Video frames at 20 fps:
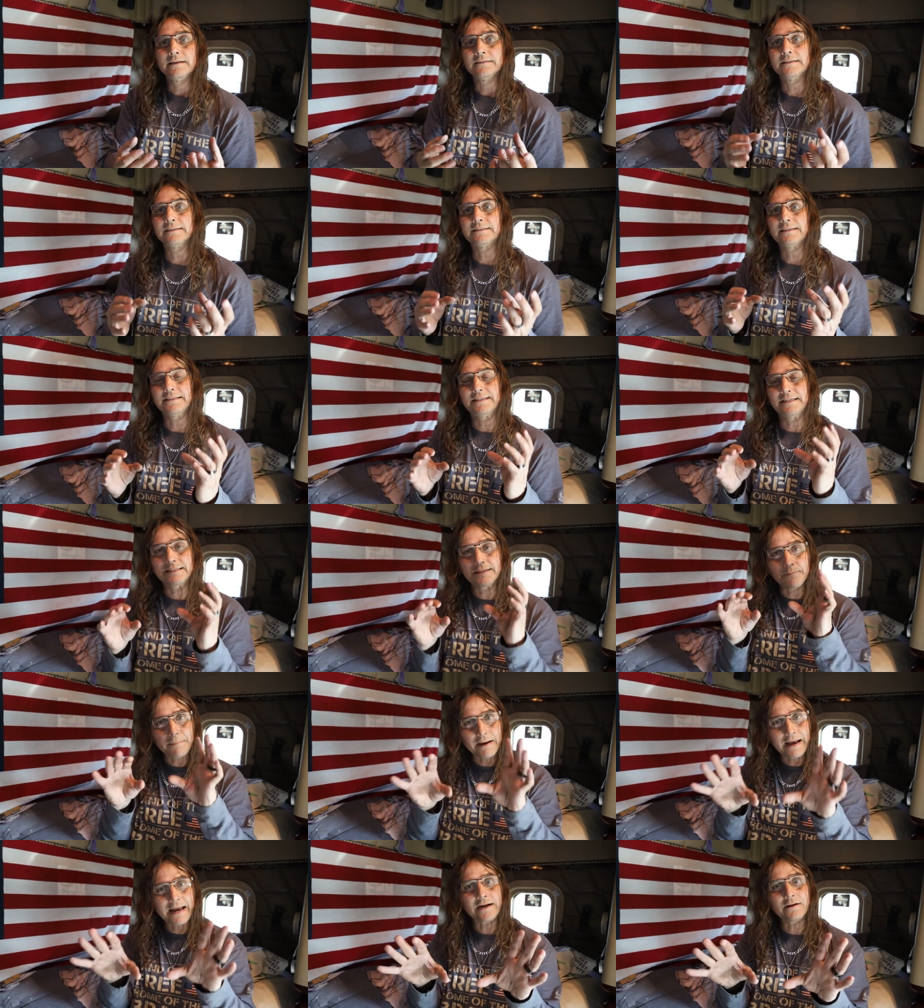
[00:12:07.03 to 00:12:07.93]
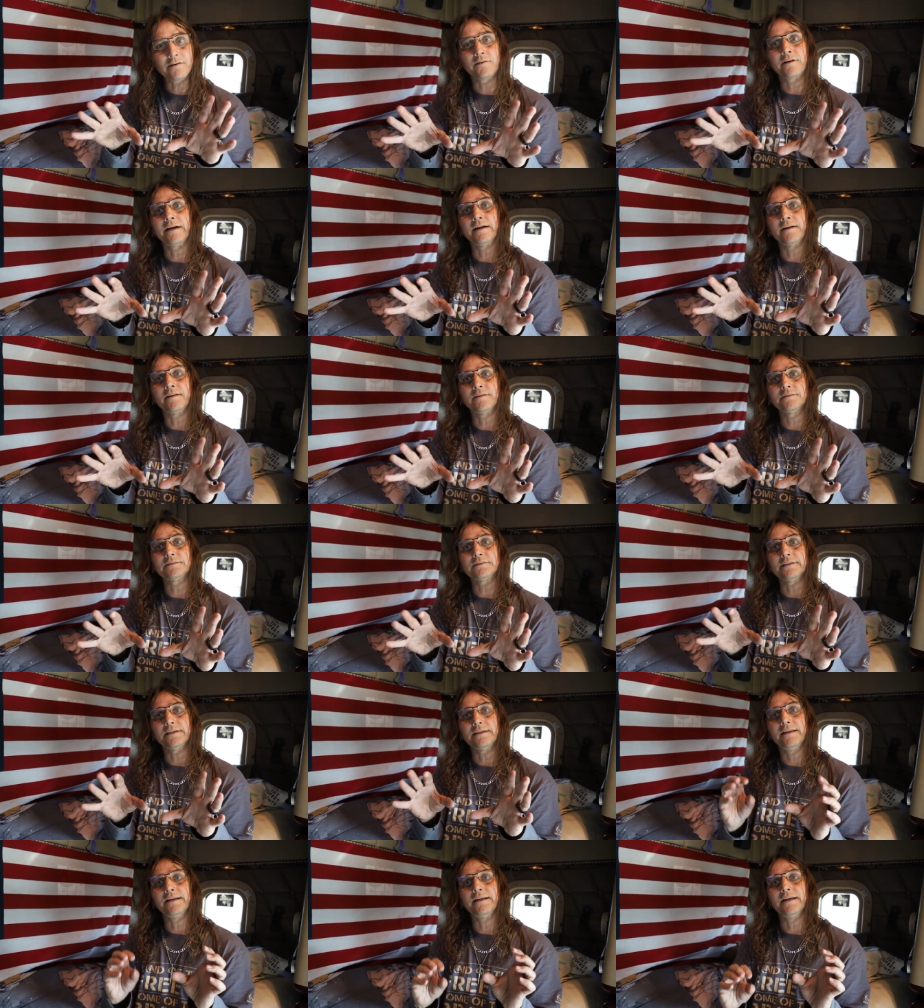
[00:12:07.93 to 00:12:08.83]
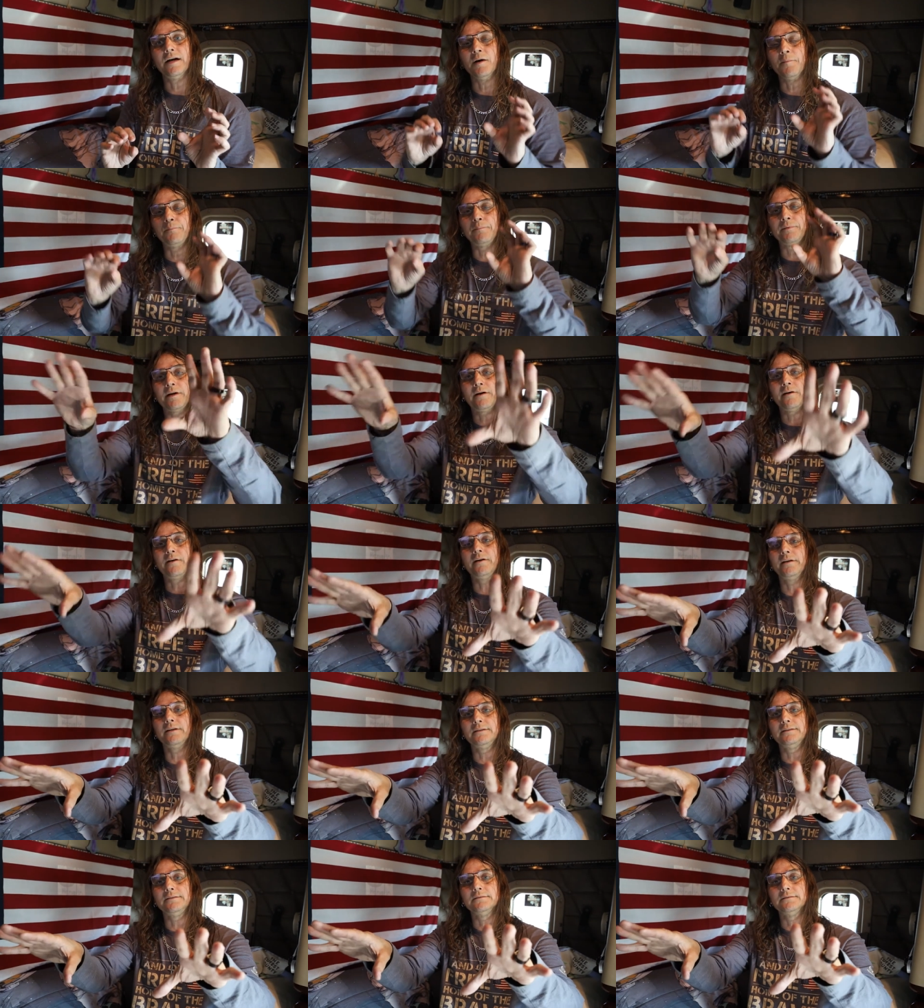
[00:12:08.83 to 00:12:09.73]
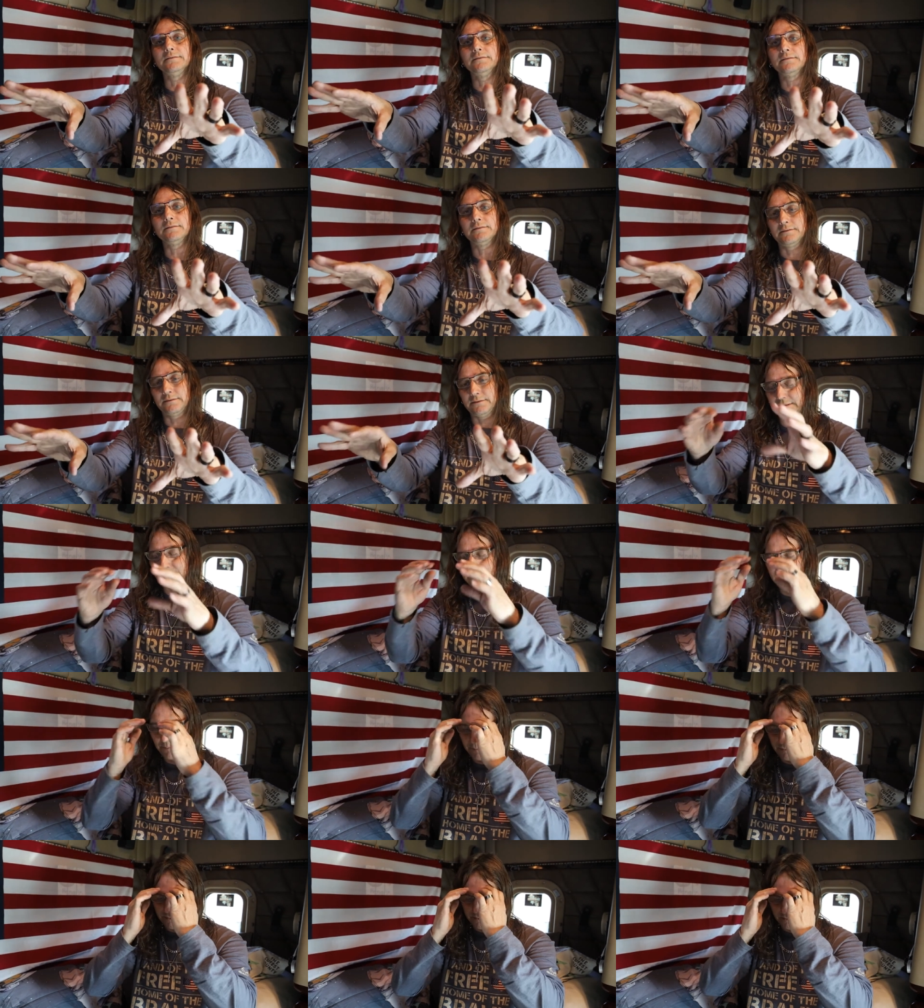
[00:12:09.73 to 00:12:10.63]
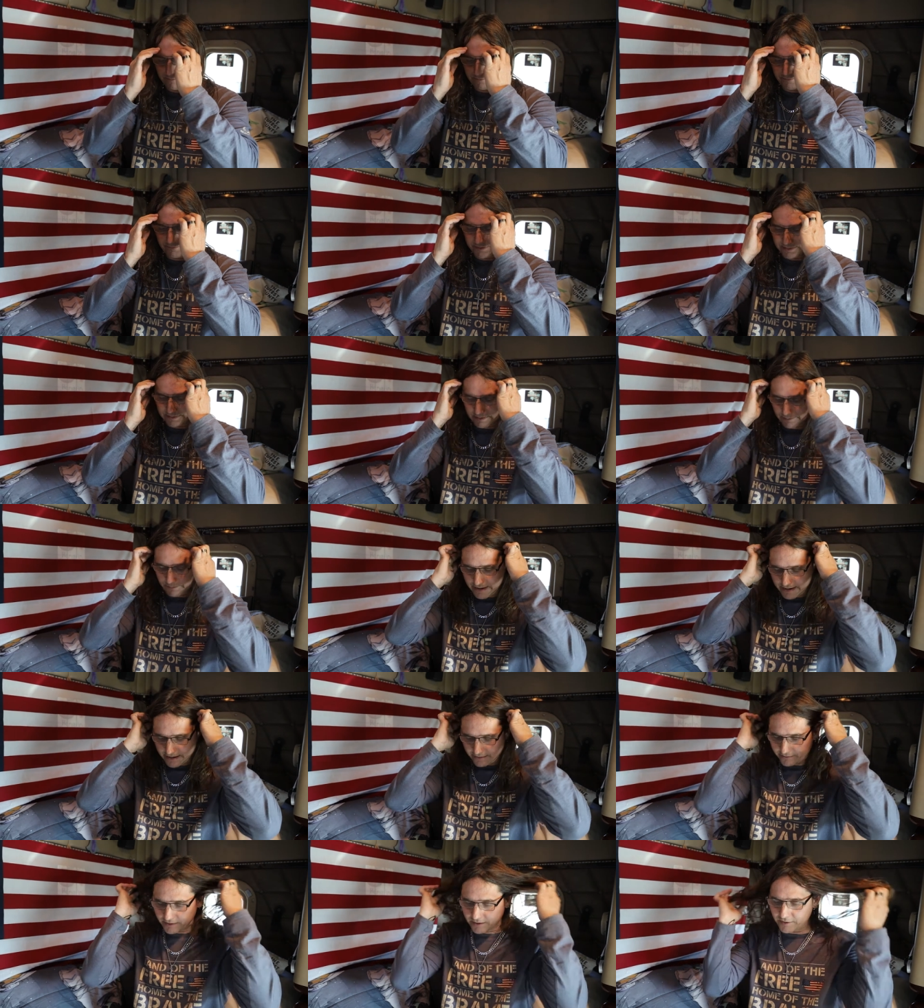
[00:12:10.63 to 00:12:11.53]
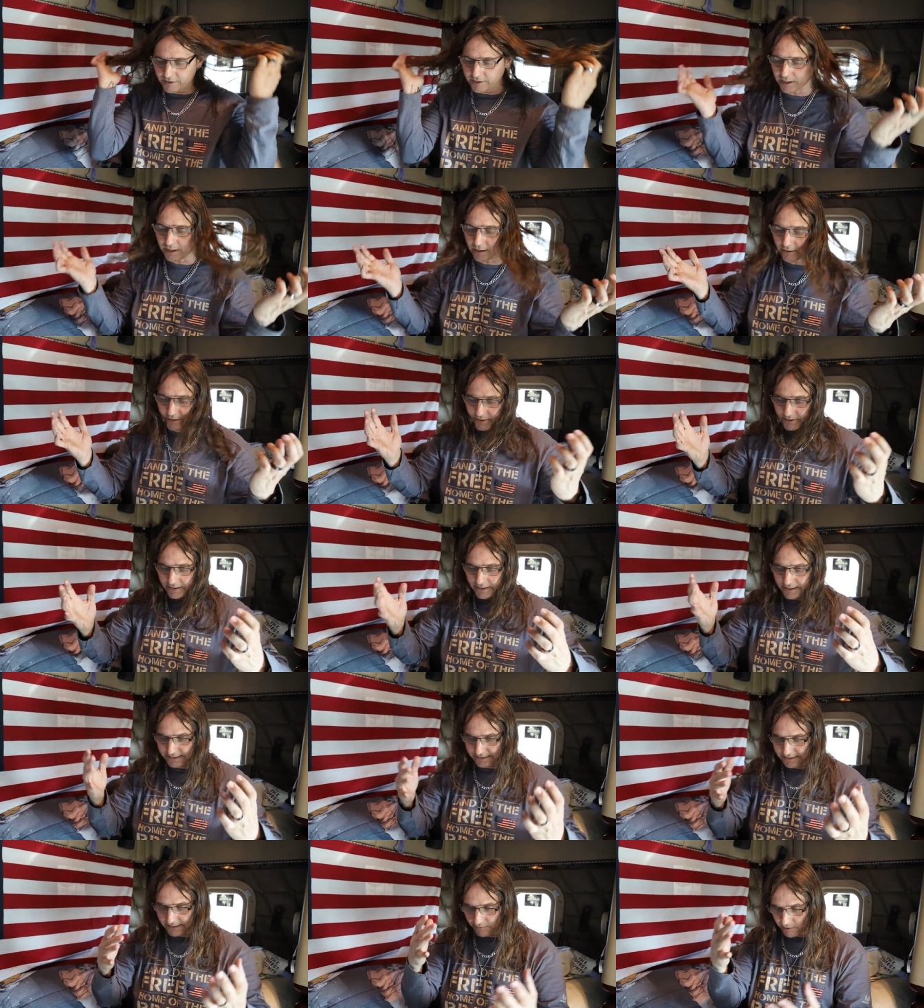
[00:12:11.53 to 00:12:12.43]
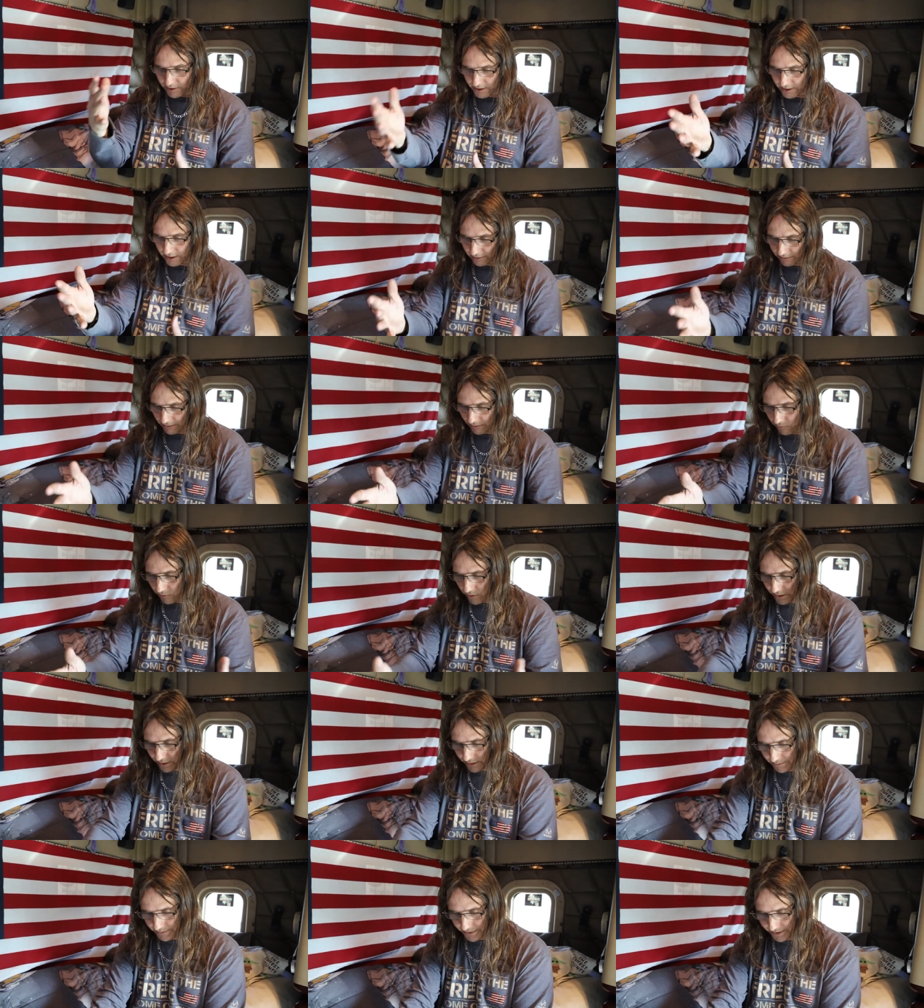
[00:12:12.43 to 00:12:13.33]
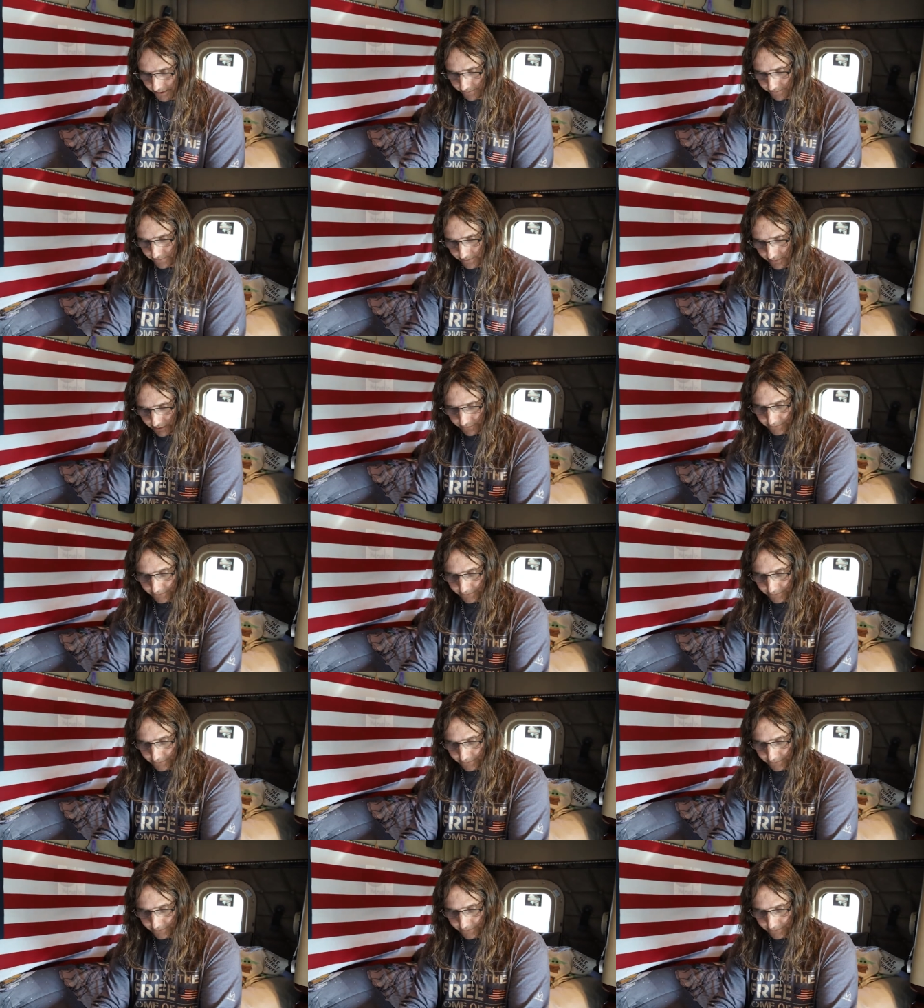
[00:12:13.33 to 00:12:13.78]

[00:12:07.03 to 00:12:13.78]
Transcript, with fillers: Since I did the backgrounds and then uploaded the template with the background color so they could see what color I wanted them in.